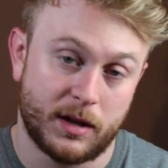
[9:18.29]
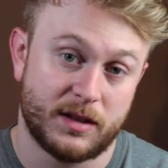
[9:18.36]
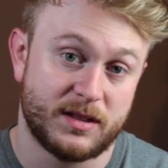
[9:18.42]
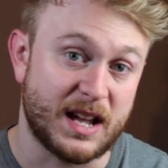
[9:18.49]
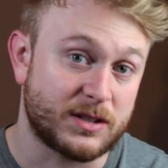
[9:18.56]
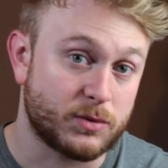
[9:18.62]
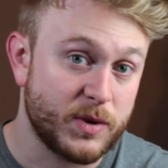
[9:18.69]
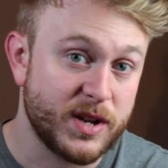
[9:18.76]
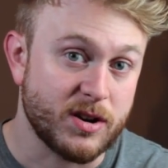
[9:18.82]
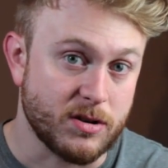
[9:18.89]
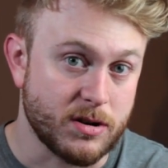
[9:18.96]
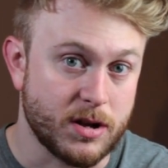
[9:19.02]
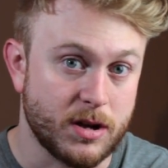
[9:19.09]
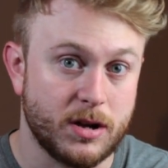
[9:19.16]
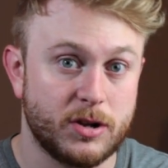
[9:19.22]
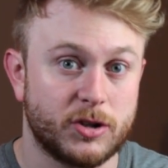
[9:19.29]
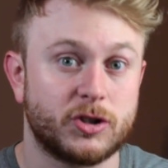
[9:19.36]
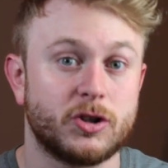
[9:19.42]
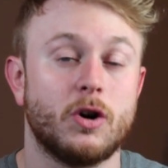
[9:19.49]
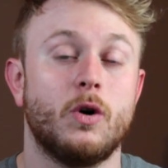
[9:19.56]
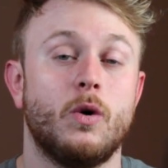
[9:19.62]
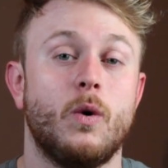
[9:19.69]
That's weird.
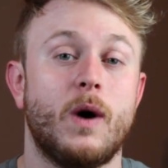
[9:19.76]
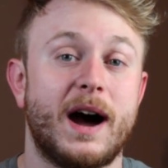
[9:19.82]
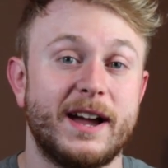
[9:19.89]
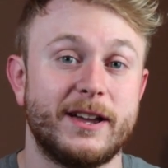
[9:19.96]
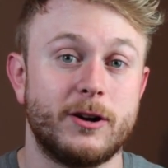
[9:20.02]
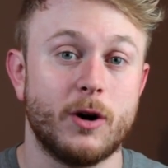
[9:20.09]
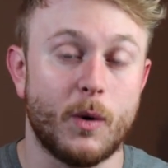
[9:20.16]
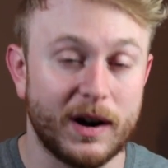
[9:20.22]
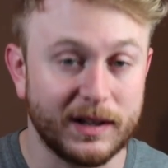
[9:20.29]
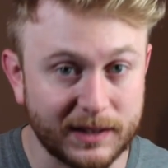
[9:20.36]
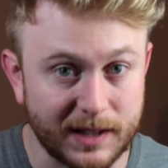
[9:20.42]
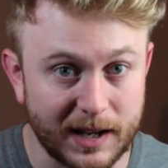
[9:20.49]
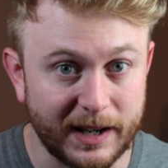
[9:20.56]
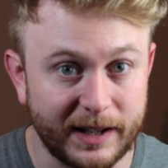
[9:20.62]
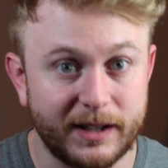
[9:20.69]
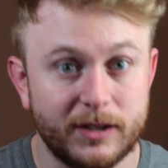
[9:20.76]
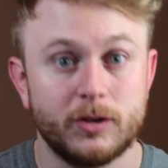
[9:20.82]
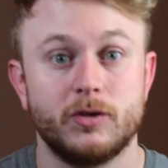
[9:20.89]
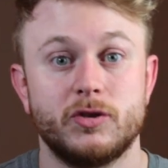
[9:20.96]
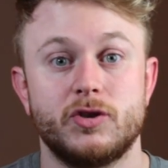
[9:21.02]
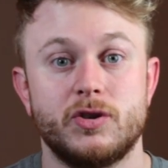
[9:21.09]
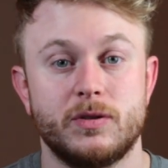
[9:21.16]
So I go online,
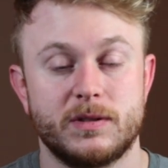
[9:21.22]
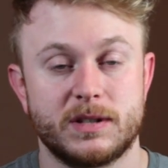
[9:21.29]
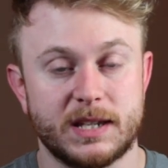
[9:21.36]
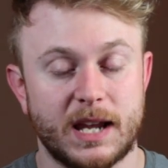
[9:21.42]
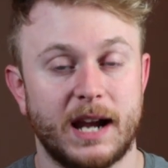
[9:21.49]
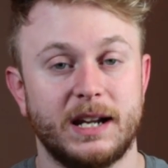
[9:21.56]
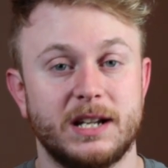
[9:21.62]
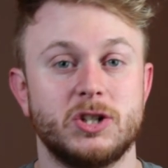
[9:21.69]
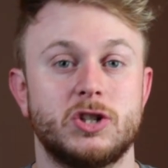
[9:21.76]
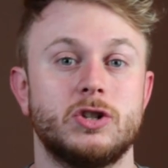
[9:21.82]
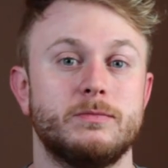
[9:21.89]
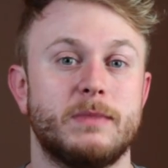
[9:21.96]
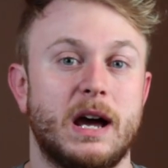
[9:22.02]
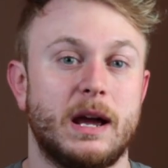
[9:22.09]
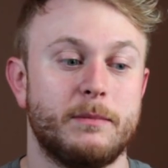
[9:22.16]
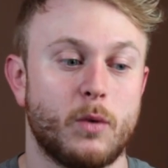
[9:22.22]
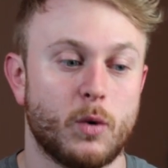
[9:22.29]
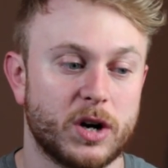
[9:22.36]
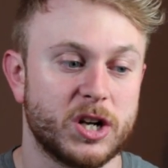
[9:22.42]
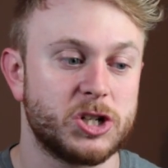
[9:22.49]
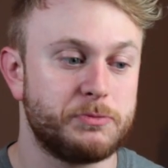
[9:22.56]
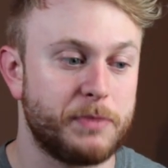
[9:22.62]
sign into my
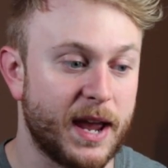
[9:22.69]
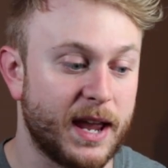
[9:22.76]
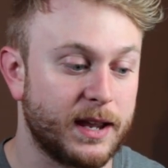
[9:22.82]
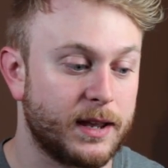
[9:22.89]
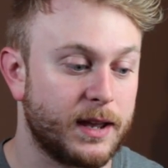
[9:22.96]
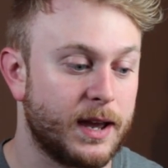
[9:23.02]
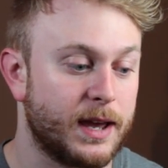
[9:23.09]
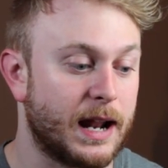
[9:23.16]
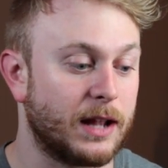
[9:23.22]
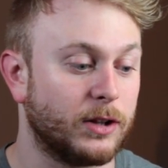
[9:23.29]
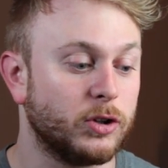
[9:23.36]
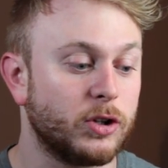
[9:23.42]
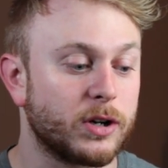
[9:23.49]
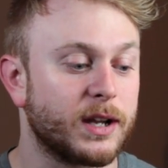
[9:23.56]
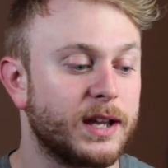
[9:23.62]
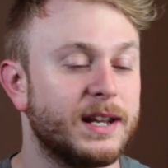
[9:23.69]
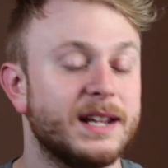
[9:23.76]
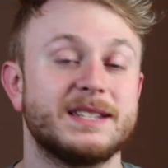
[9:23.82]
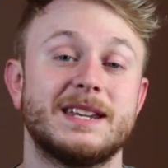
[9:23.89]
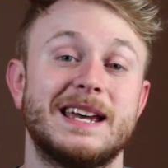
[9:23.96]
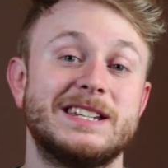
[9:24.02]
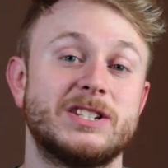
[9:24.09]
mortgage bank, and I look, and
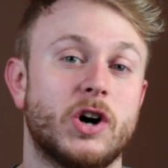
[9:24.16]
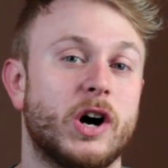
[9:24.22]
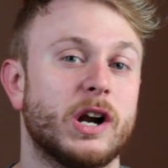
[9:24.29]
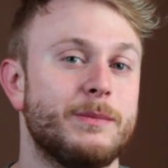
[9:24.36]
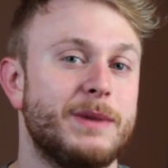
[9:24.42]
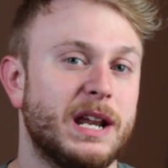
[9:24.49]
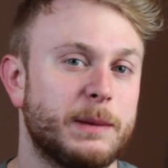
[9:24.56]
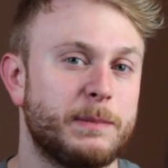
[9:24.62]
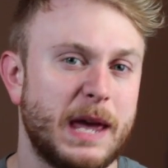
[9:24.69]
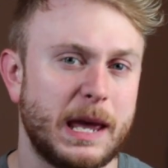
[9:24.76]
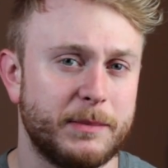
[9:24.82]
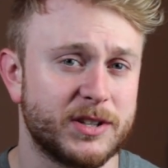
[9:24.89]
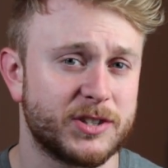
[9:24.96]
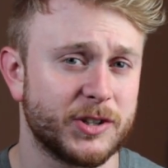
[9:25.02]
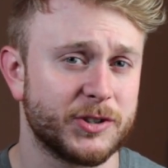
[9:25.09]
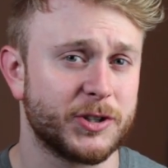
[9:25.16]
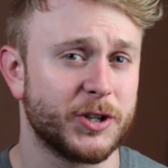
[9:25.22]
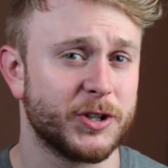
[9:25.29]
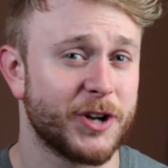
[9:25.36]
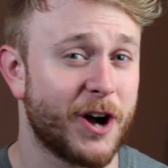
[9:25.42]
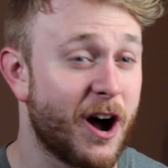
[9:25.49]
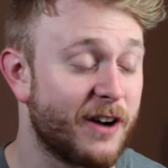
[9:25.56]
it says automatic payments are
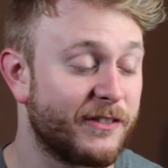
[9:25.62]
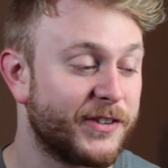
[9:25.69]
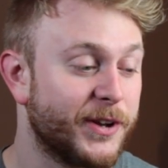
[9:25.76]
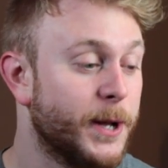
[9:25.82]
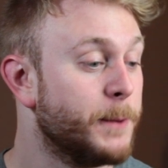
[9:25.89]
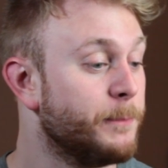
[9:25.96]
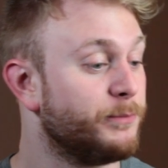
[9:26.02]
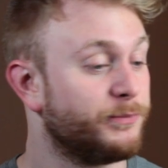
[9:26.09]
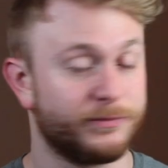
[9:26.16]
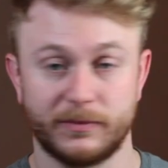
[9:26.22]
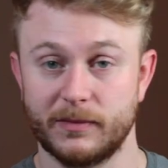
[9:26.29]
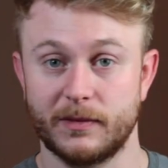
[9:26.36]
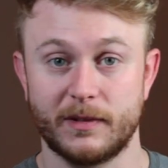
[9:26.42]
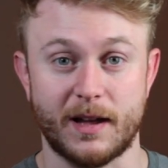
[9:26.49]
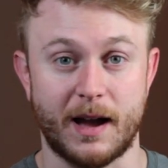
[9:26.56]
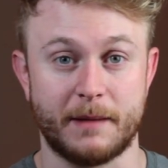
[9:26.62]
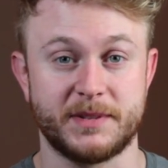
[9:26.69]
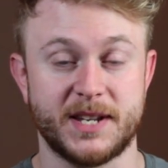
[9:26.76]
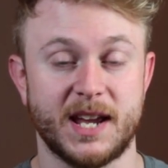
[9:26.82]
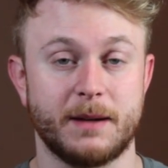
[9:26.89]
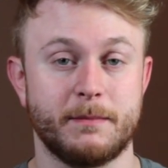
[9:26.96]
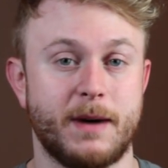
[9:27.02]
turned off. I'm
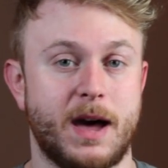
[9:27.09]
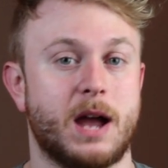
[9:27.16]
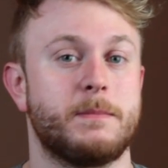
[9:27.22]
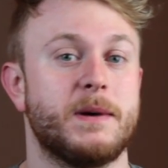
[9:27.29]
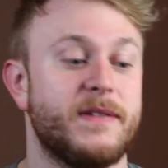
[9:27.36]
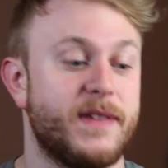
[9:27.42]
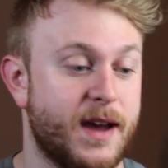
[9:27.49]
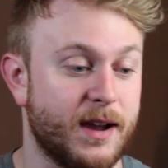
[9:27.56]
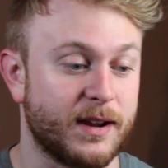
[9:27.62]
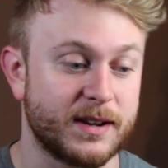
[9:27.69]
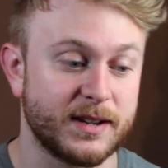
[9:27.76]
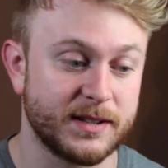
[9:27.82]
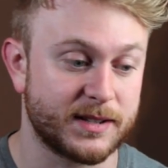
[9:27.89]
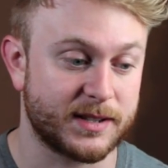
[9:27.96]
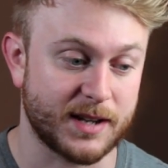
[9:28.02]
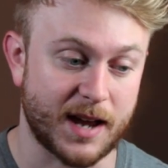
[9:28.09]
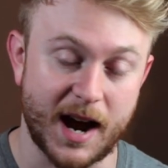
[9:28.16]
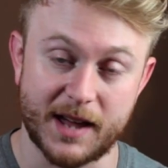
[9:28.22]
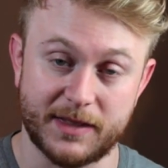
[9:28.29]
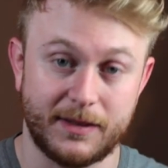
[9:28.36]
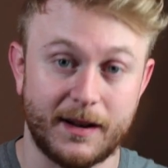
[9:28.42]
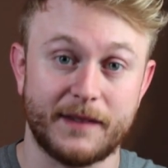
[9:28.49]
taken back by that, because
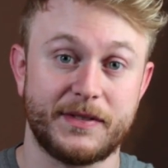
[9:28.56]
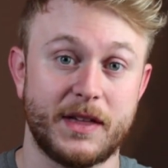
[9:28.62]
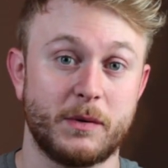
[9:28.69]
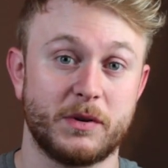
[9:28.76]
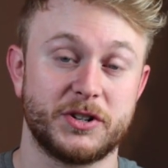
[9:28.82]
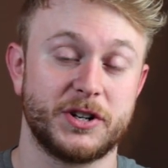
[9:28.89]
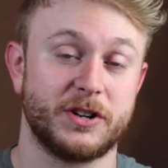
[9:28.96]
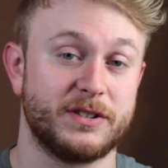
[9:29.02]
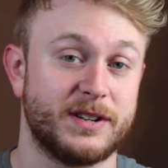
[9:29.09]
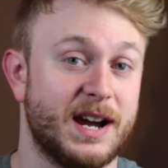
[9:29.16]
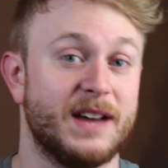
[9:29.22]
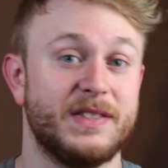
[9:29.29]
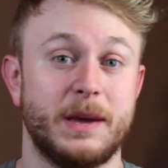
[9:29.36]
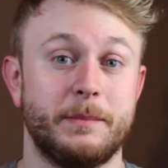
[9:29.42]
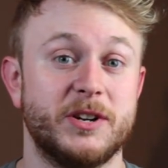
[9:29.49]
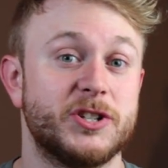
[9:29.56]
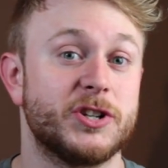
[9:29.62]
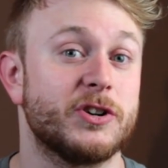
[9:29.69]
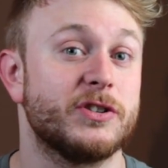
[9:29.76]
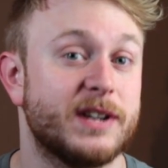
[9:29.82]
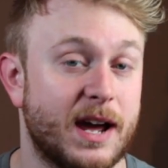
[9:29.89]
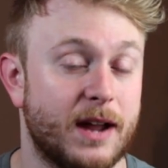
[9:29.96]
I thought they were turned on. They've been
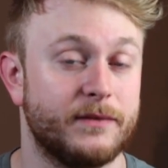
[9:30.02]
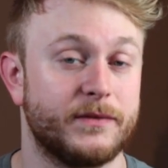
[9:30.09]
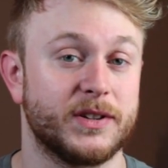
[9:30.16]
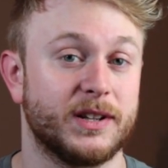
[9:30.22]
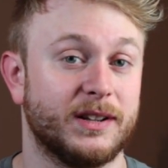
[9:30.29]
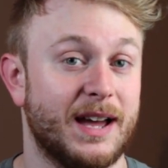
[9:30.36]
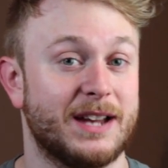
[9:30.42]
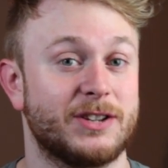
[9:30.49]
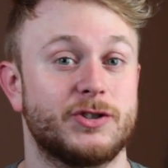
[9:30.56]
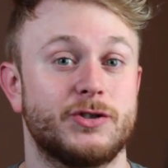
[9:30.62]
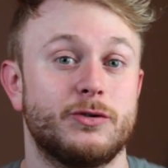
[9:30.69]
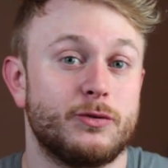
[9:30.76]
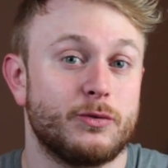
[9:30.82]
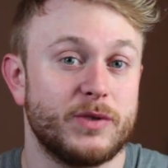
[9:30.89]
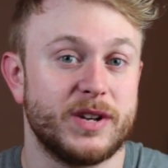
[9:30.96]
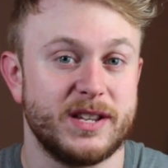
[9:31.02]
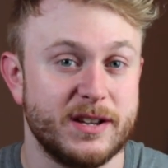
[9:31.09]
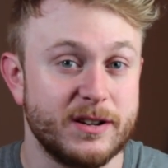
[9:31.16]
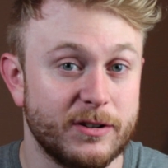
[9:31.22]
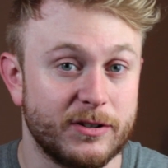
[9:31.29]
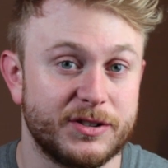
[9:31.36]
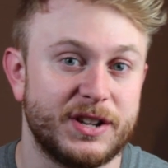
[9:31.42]
turned on for the last 3
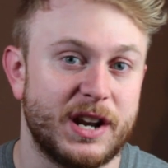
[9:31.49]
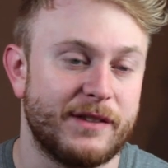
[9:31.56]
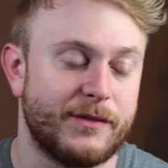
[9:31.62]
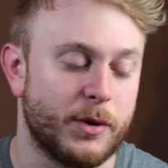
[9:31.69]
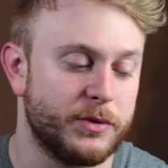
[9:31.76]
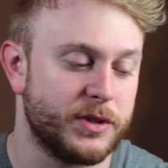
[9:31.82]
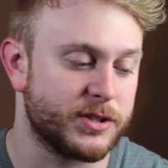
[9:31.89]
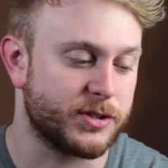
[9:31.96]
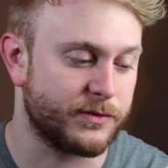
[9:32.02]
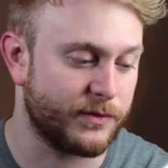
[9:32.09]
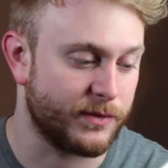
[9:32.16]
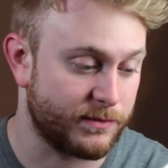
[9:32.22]
years that I've owned this